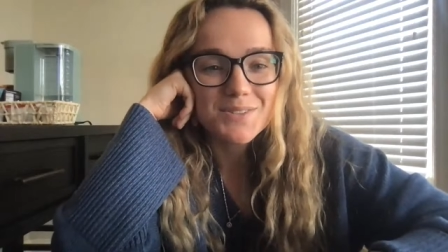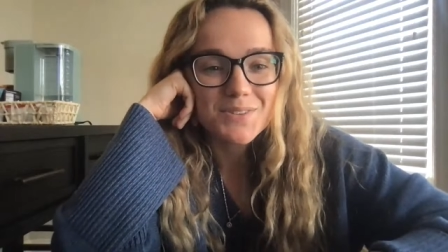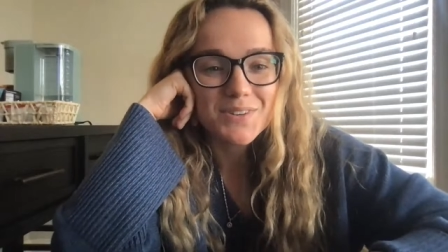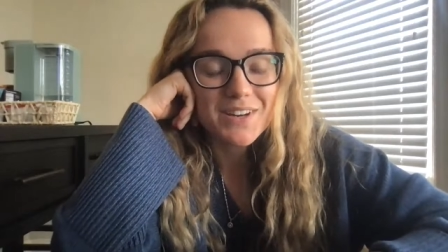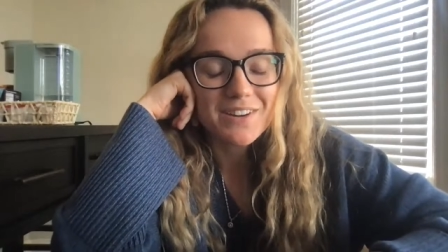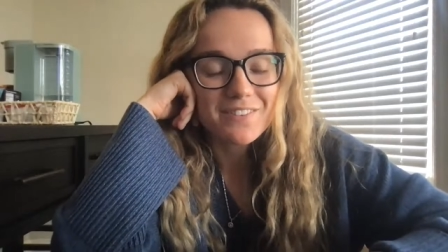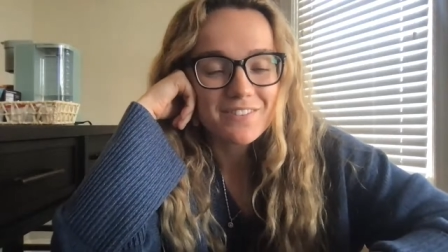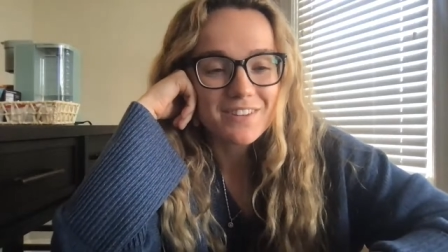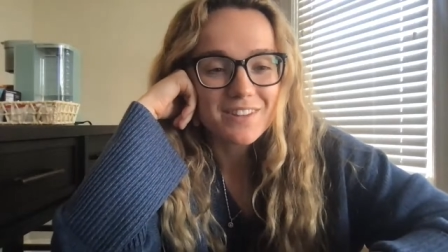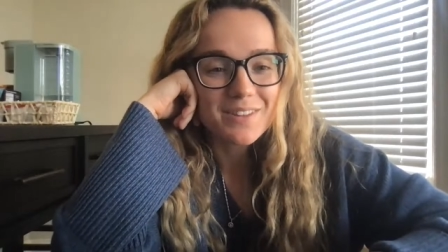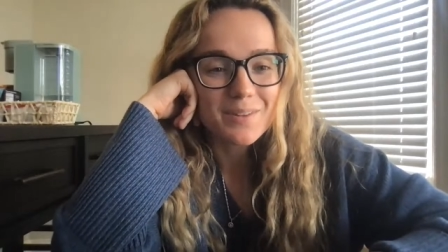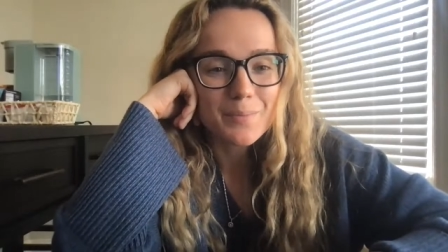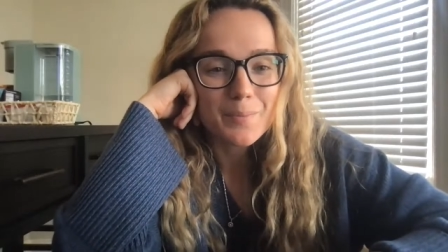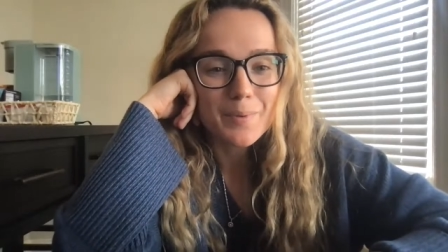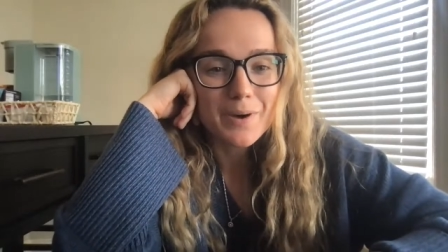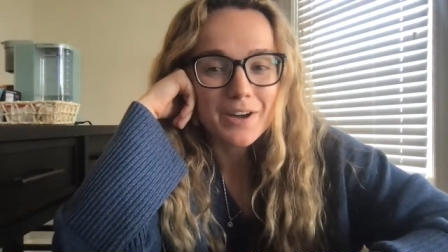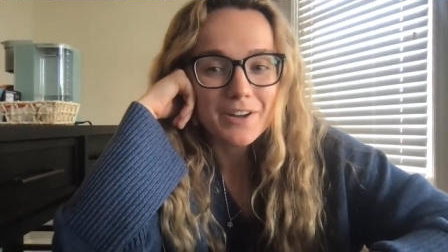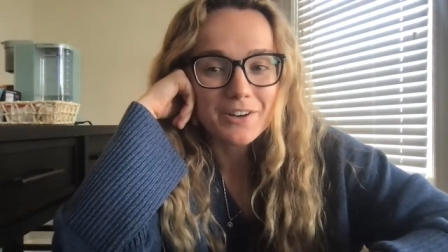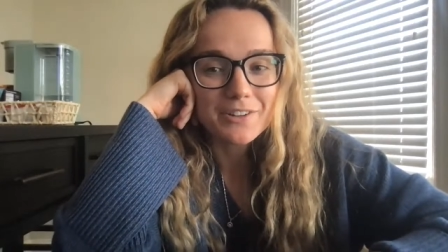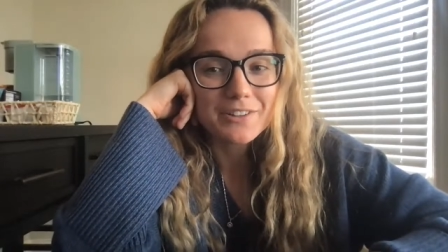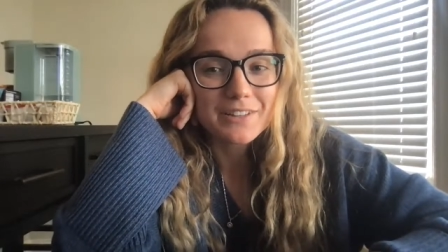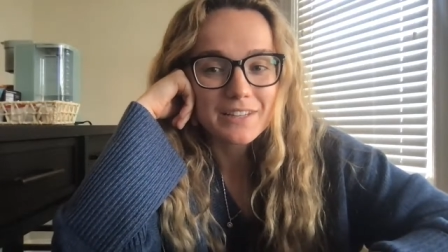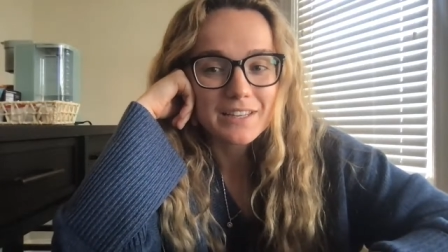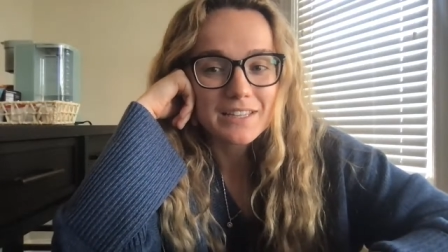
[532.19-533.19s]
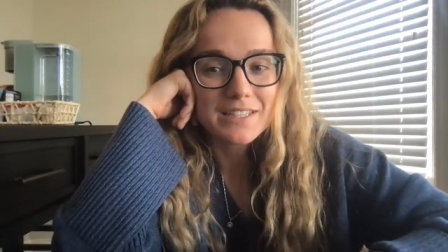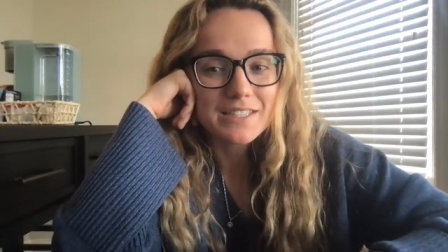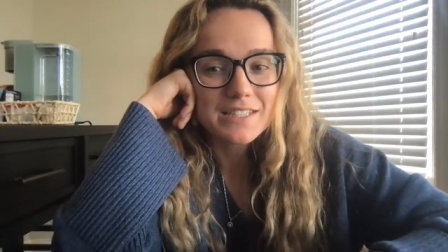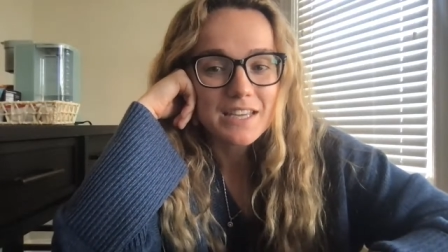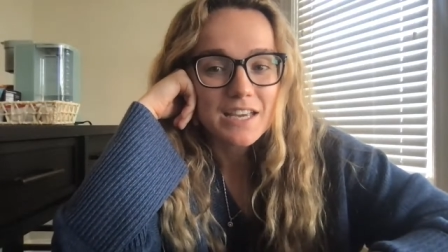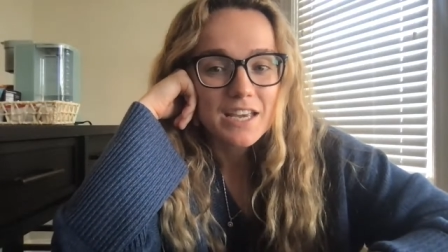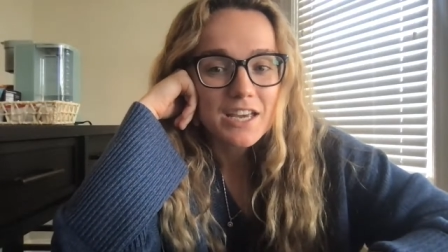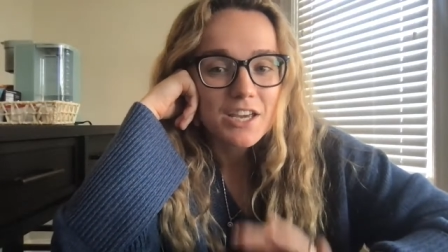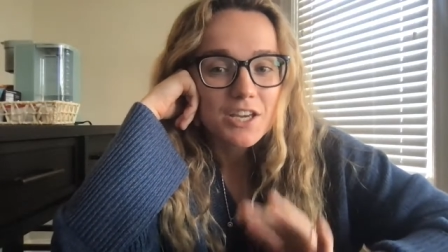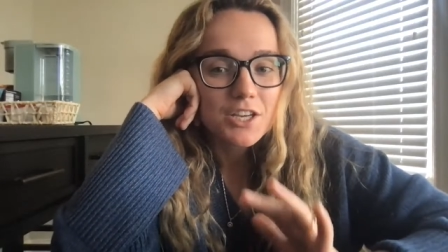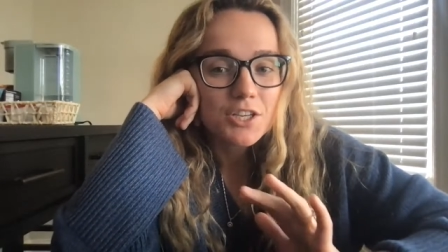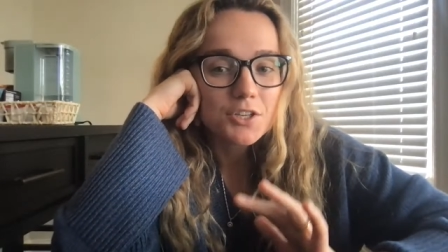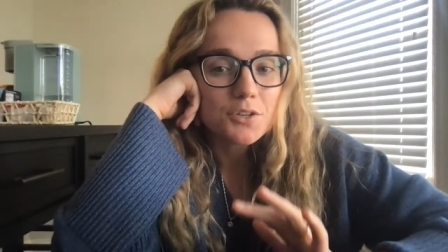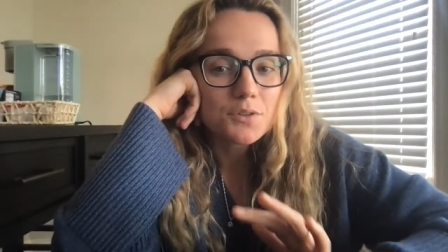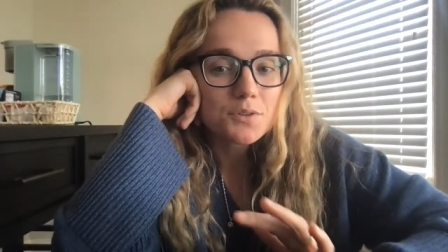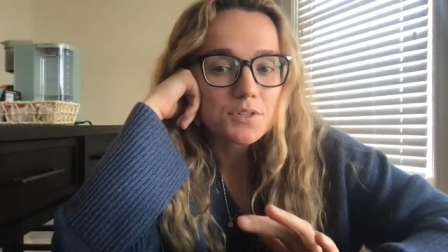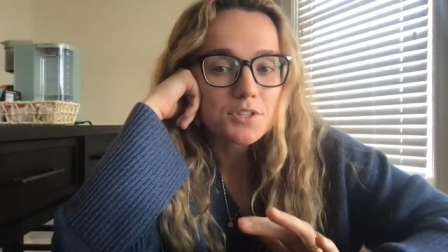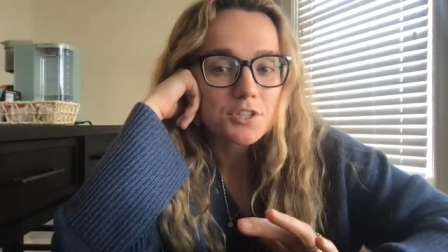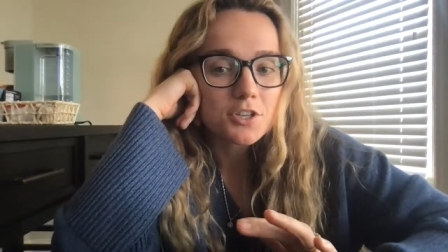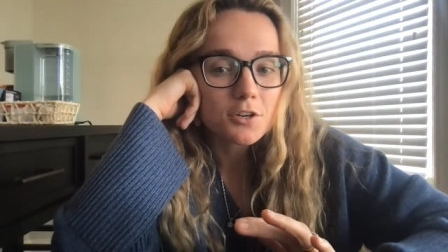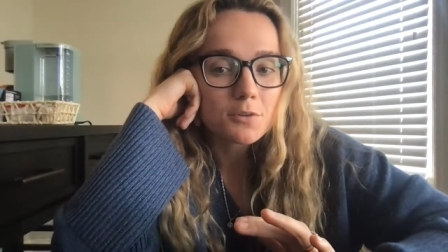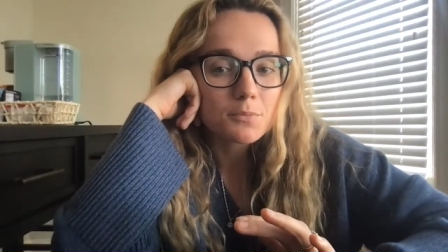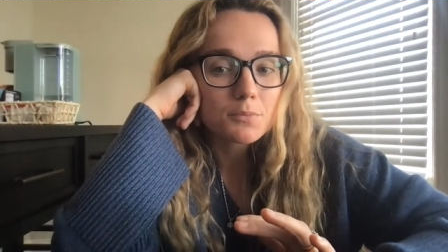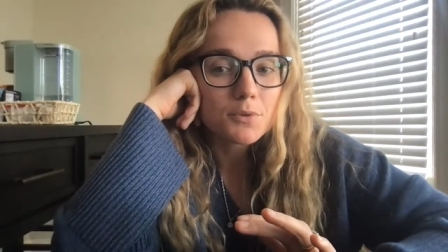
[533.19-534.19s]
whatever the model is, you
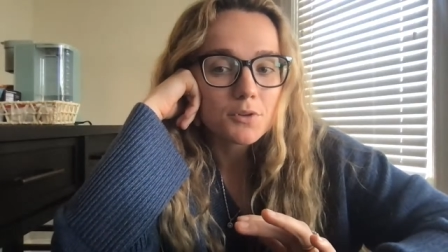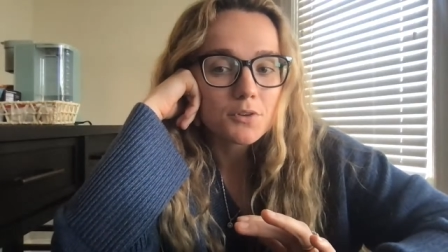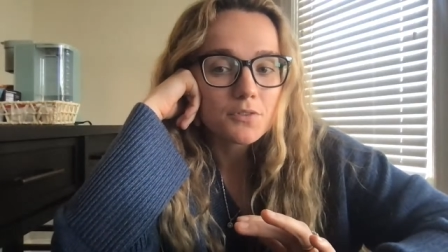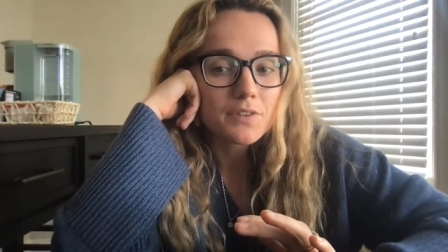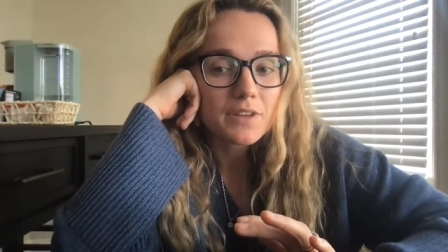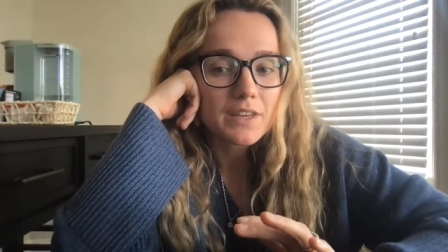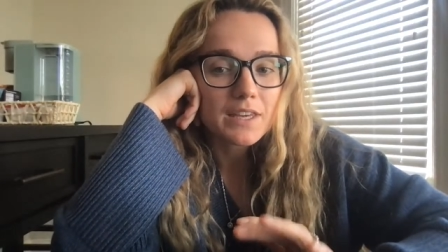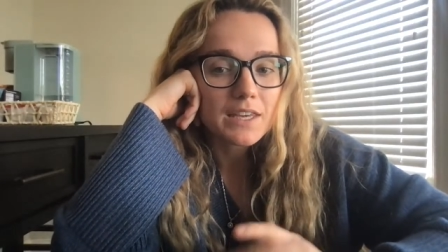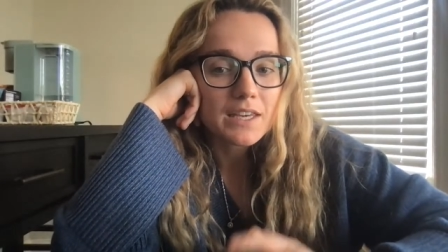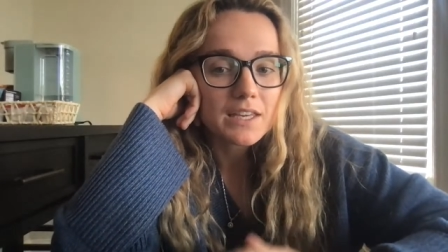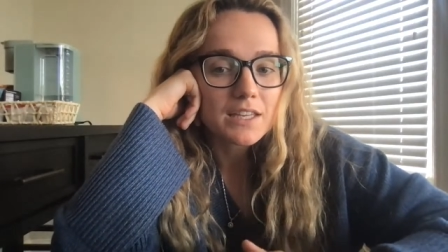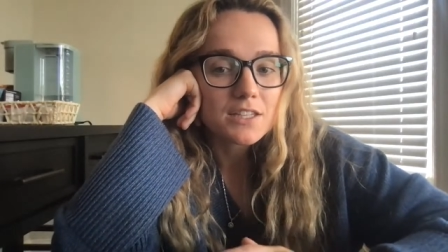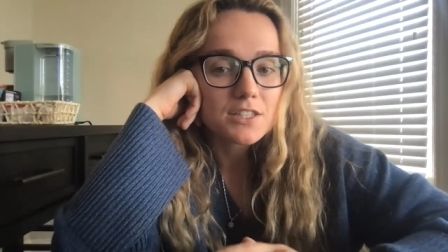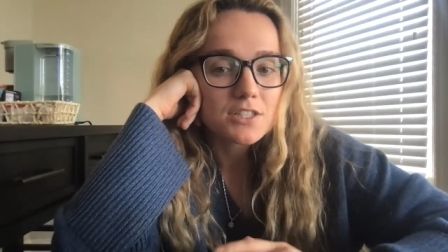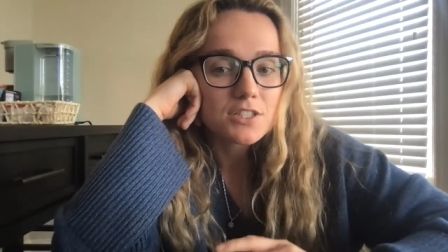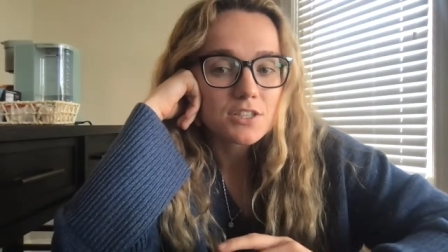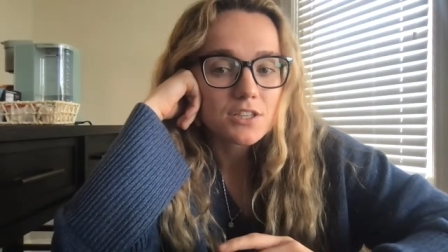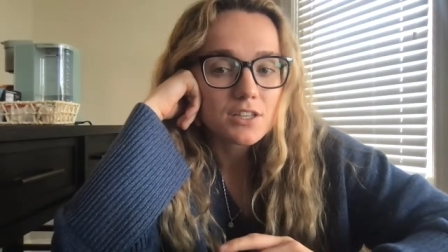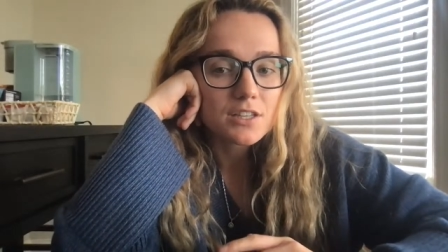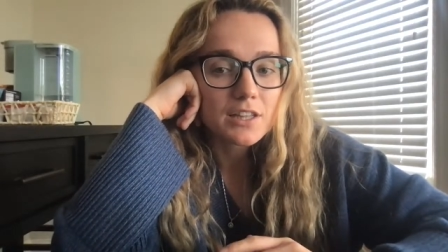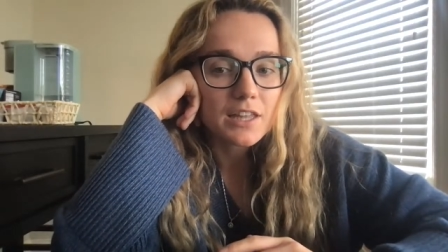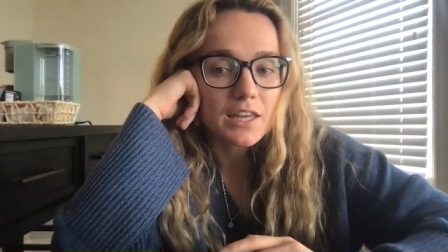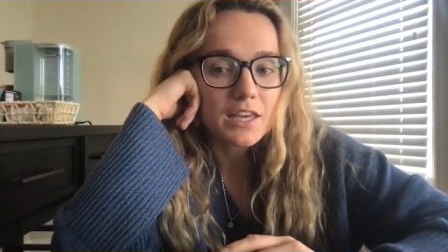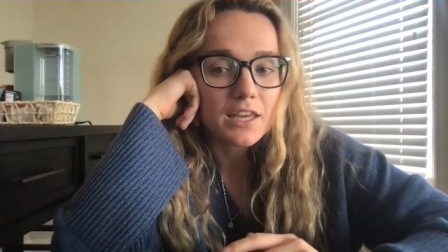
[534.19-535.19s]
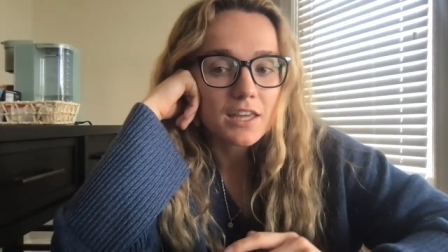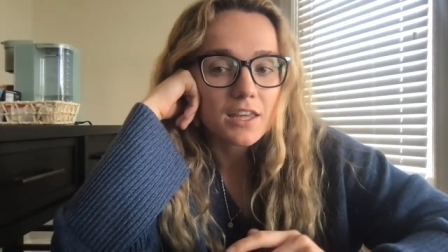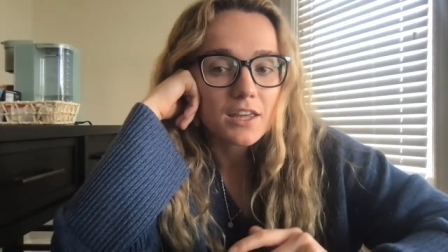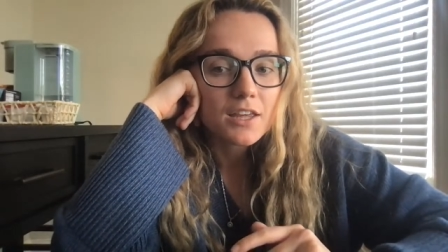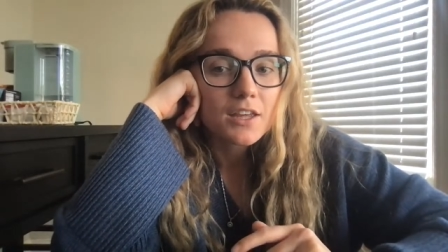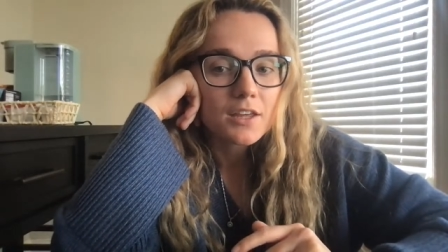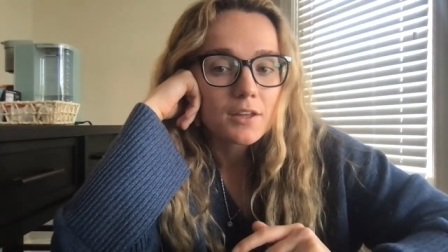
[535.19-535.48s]
start moving it to like,